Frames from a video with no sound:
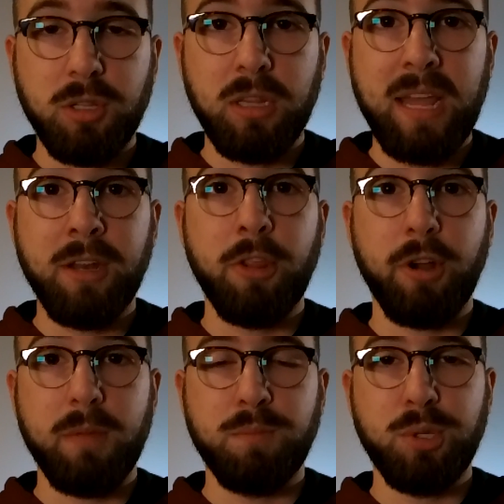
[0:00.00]
lend
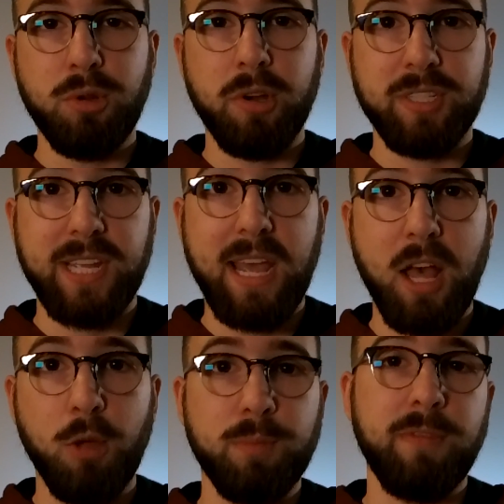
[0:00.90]
their computers to
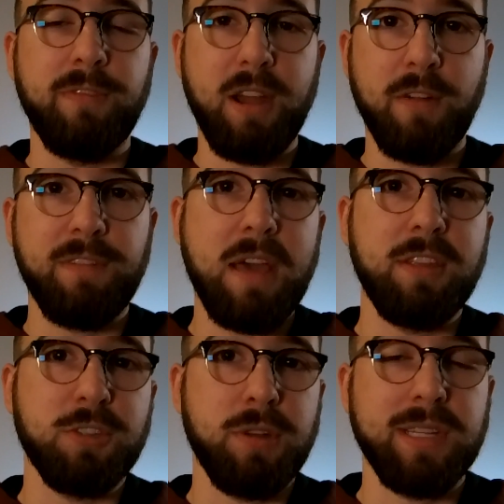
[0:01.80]
help verify
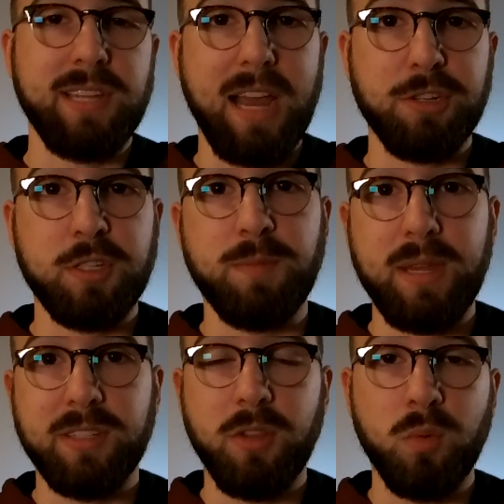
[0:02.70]
these transactions
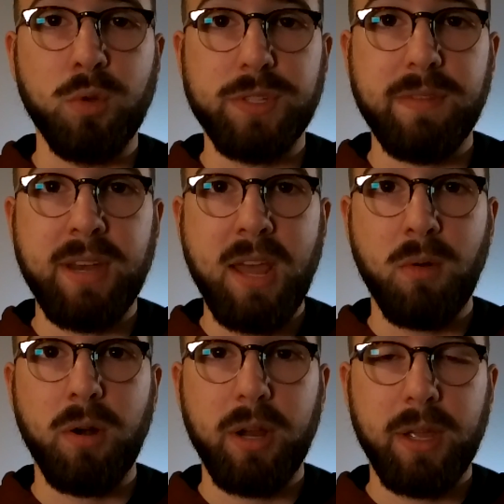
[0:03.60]
based on the rules of the
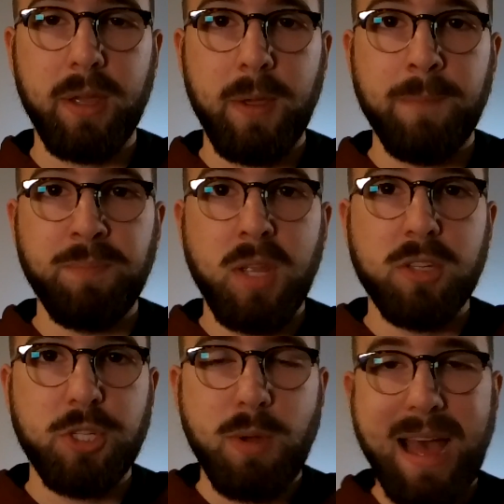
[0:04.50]
network.
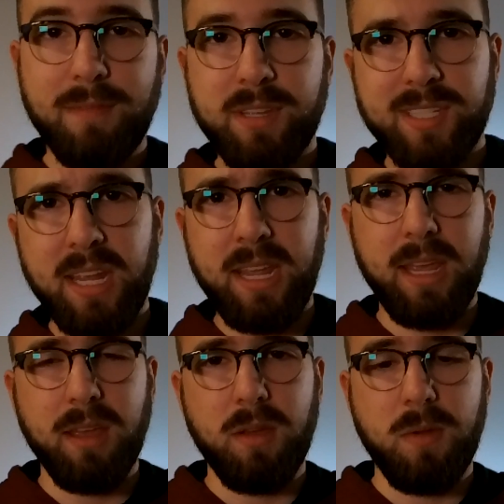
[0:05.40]
So you have this
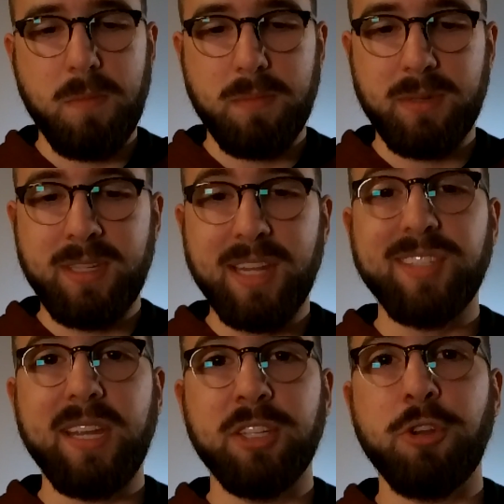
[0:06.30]

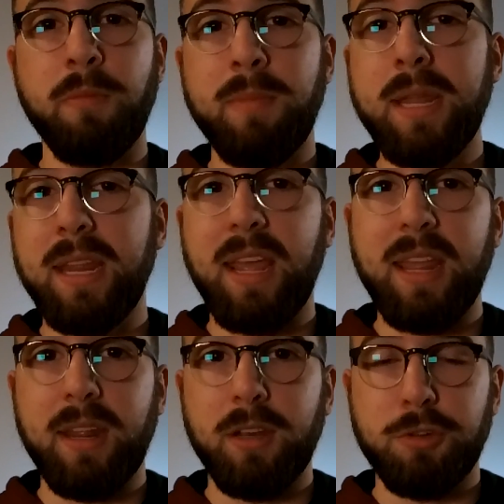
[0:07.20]

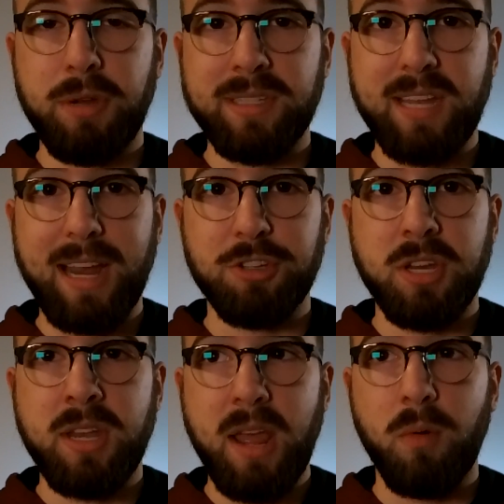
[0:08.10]
disintermediated
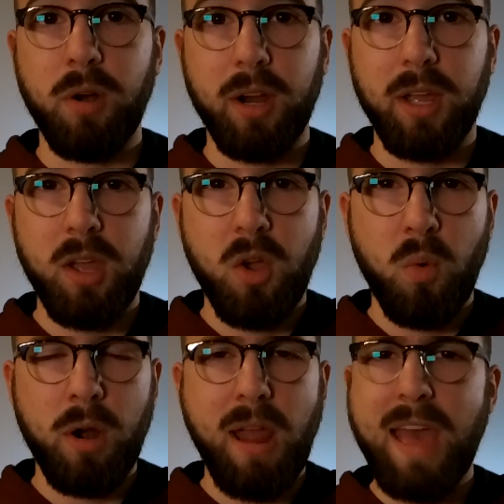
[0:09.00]
transaction network
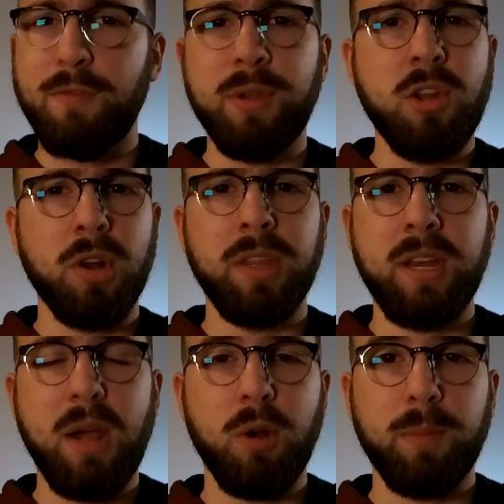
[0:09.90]
where every node of the
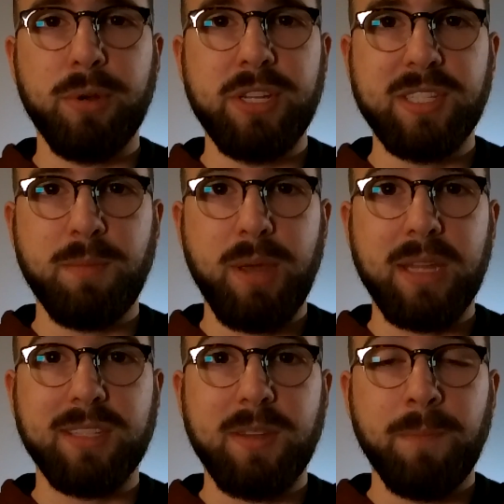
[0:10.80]
network
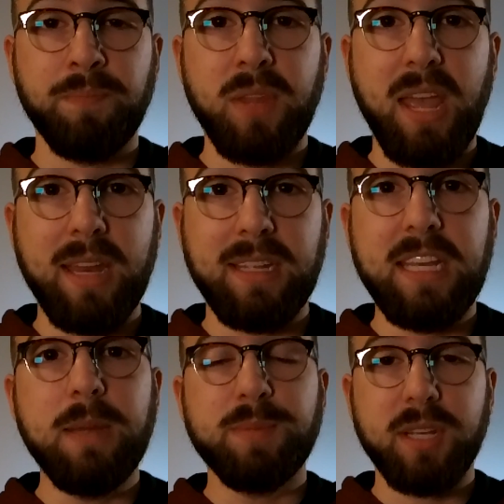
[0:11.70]
participates and
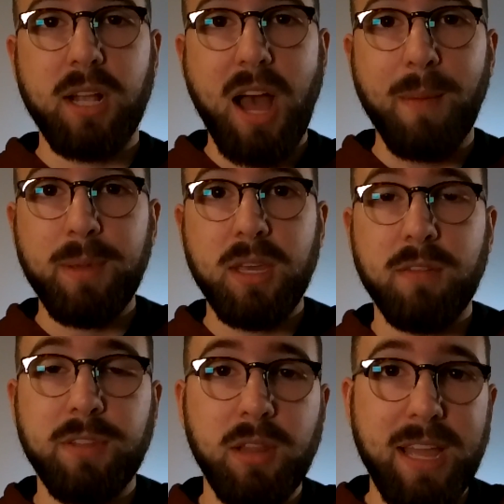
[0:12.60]
keeps a copy
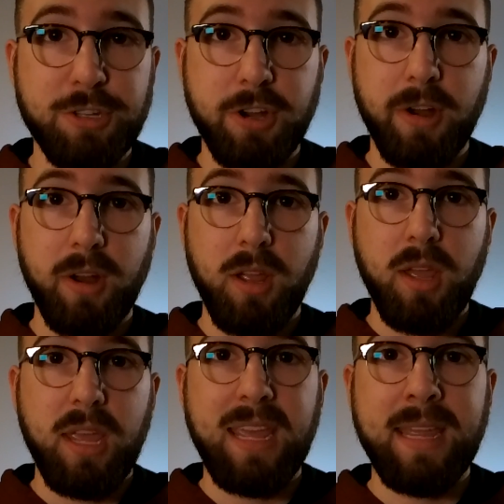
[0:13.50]
of the ledger
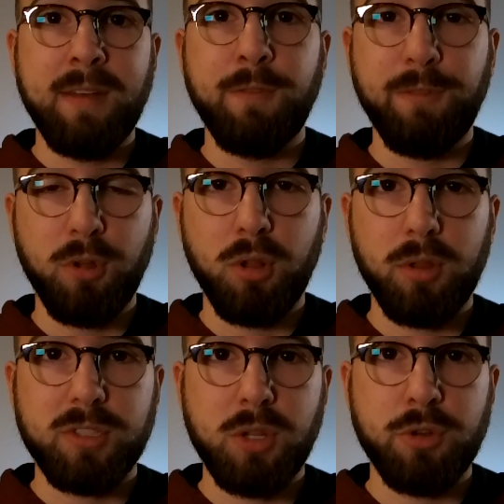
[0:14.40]
in
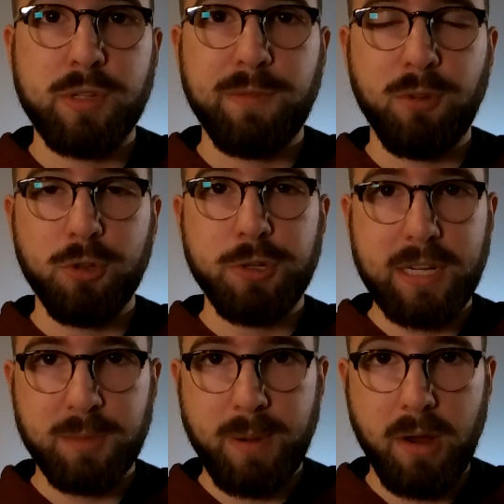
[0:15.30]
full. So there's full
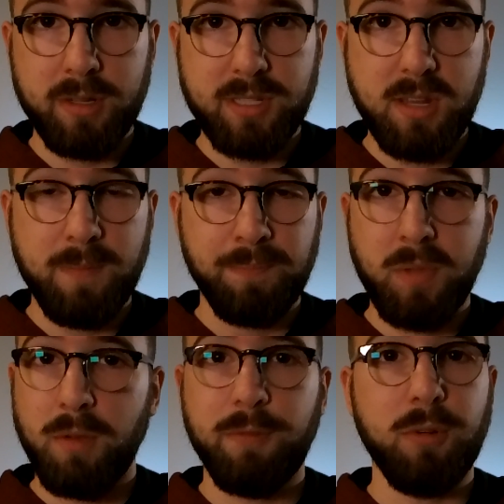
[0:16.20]
transparency,
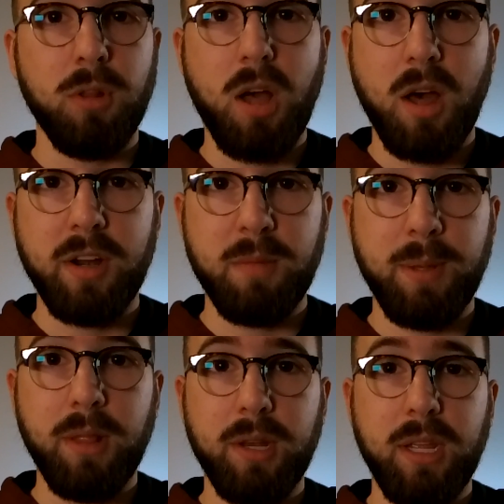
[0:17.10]
full
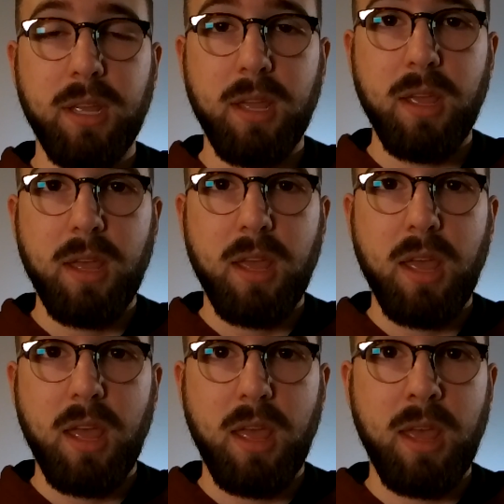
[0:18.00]
auditability,
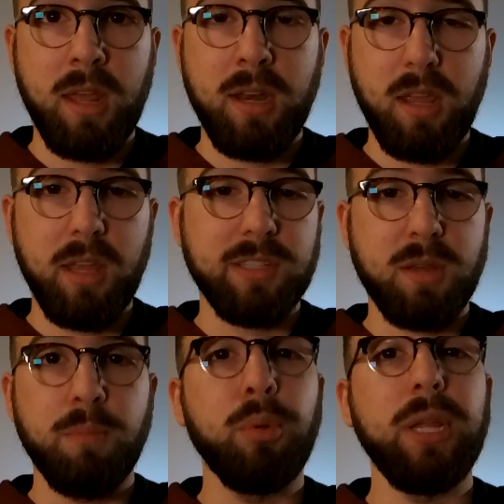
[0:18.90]
and it's
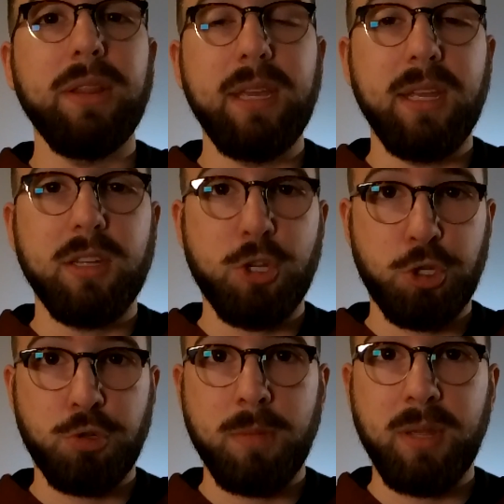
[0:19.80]
completely
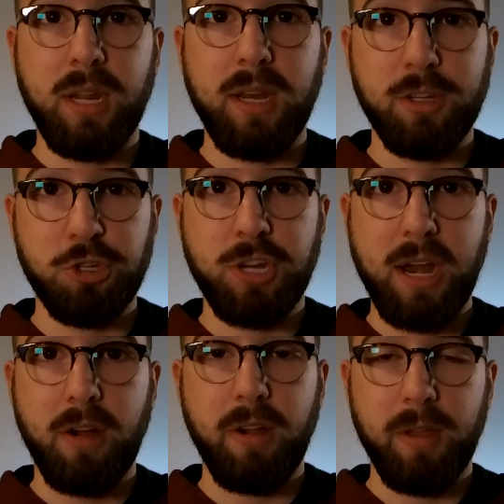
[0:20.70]
distributed and
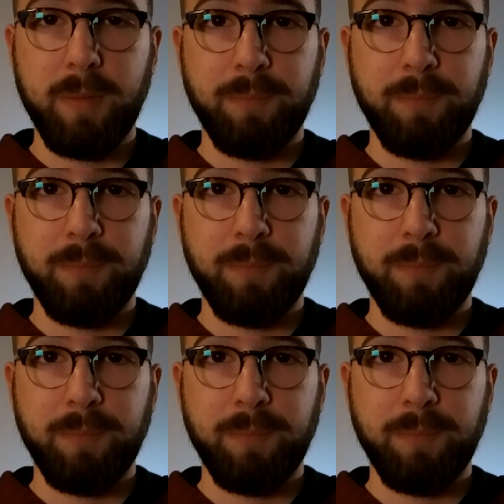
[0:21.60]
shared.